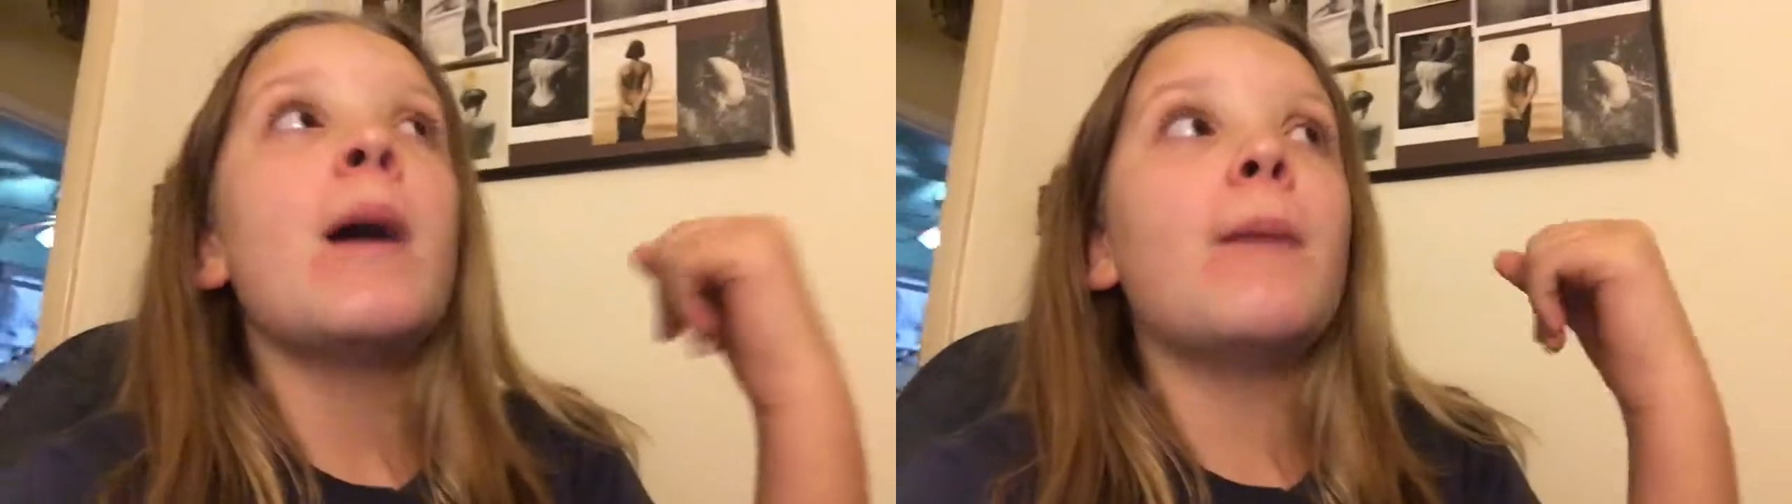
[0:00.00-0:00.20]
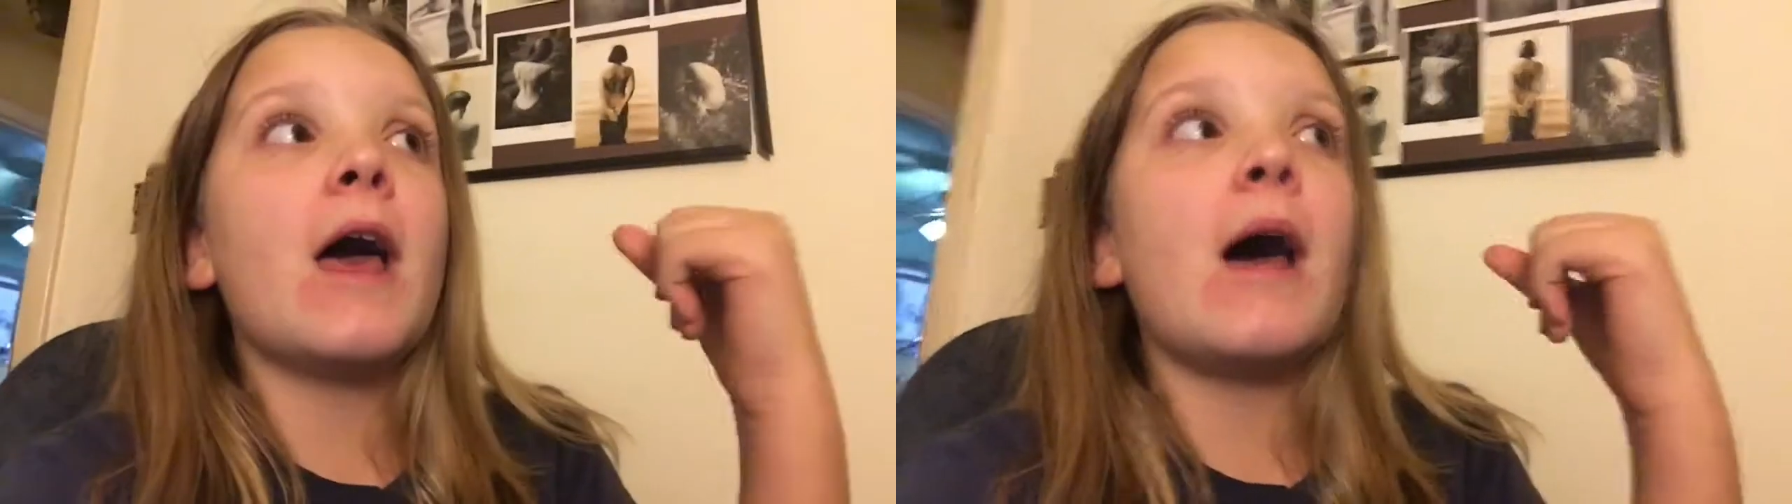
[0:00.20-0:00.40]

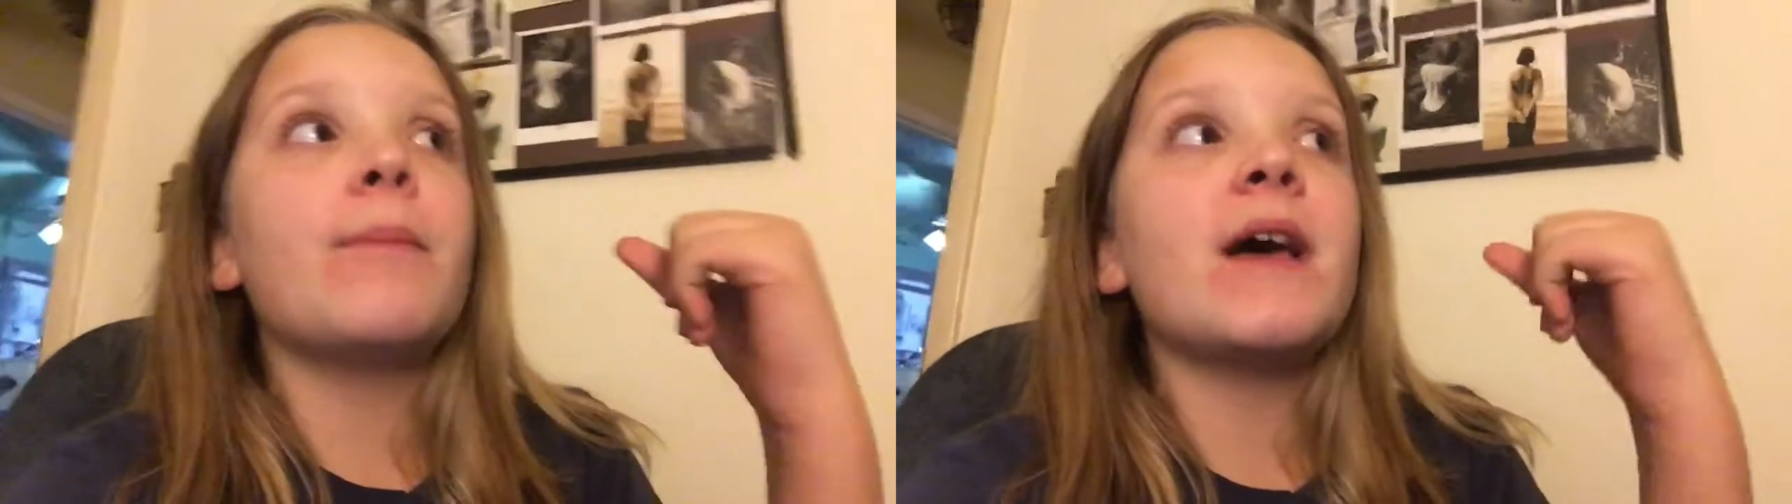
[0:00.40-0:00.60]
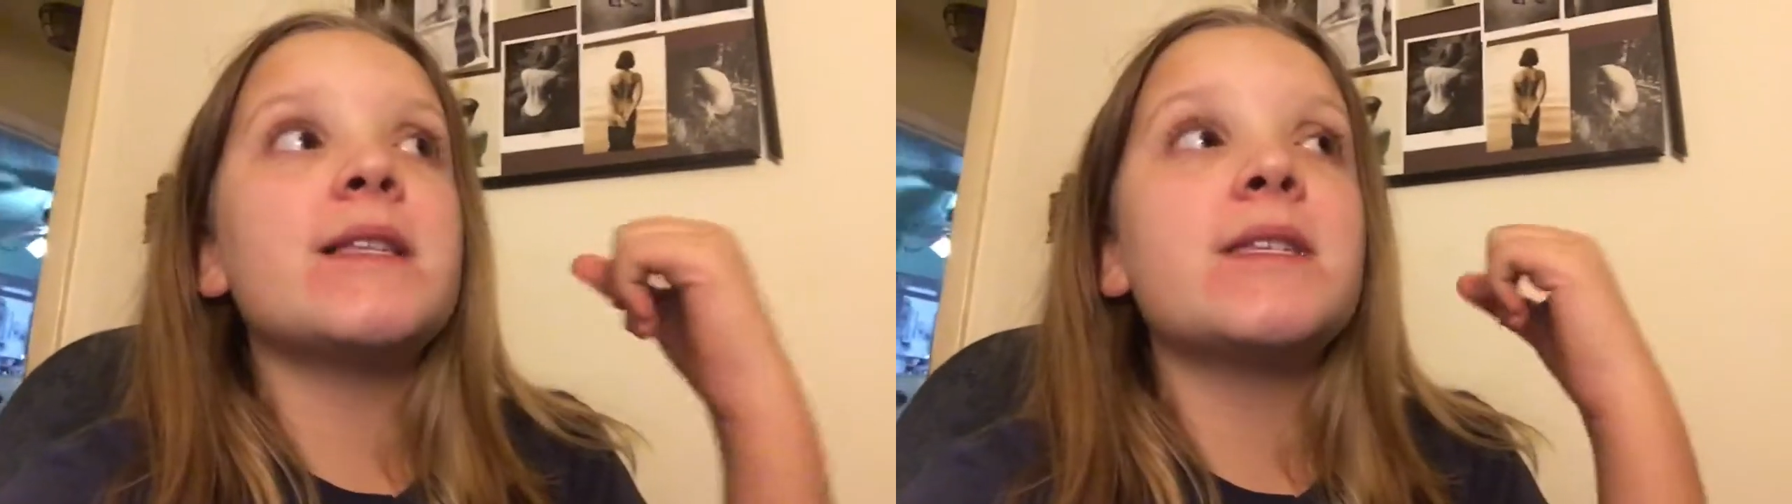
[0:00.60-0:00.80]
My
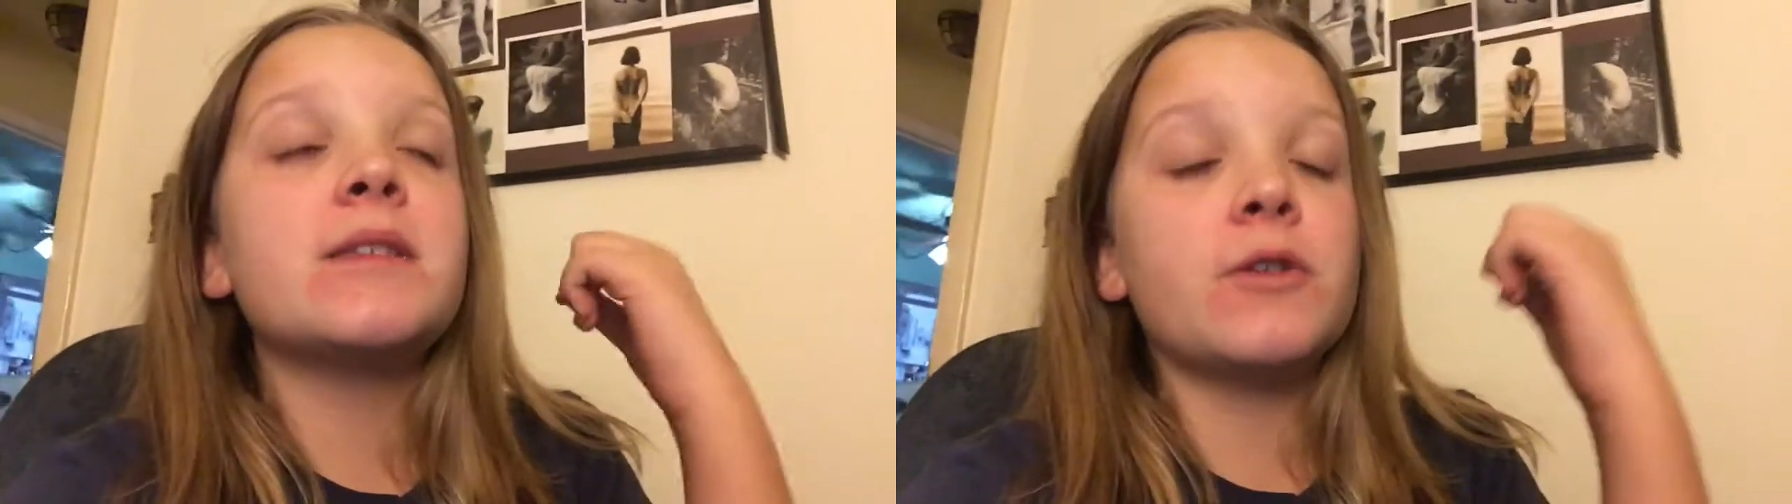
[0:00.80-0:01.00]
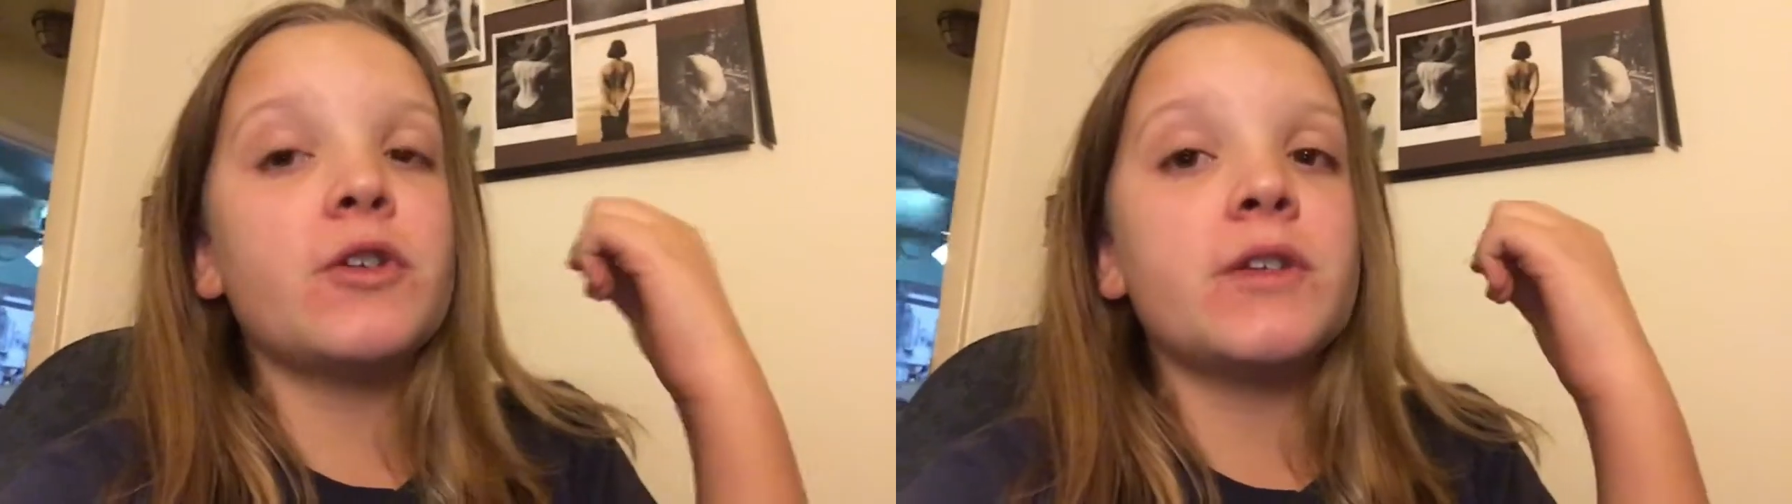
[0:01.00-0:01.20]
iPad
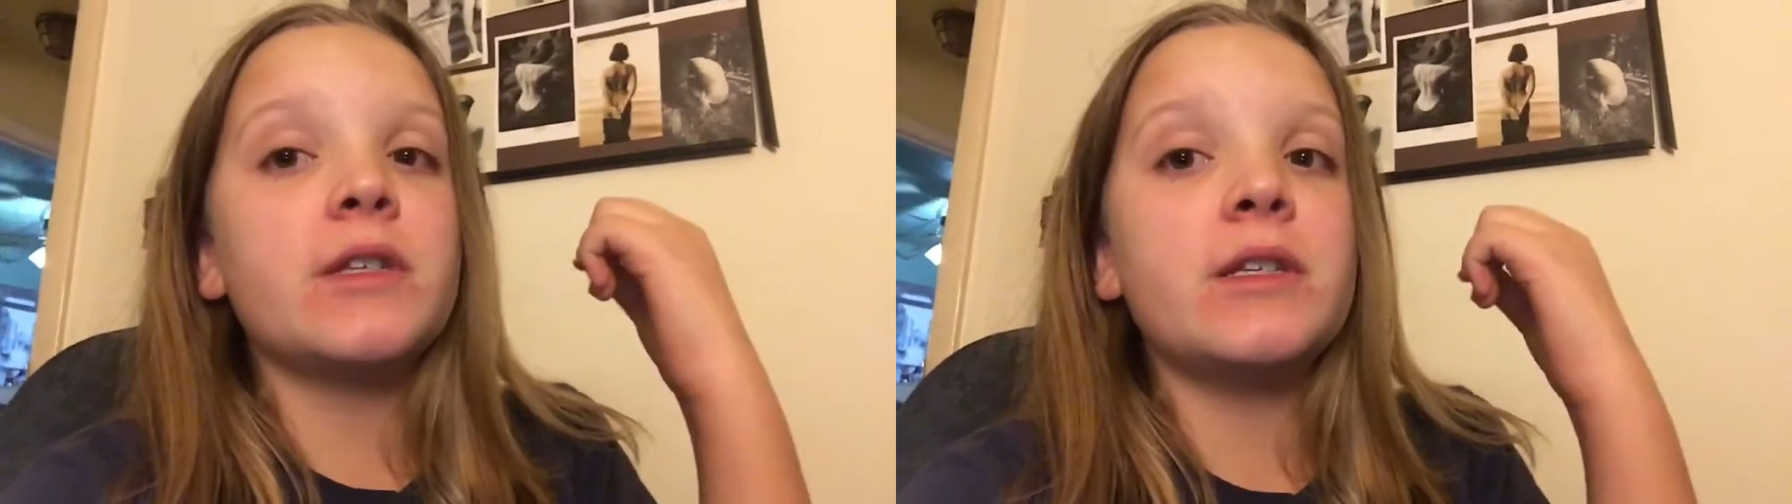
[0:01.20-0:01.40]
seriously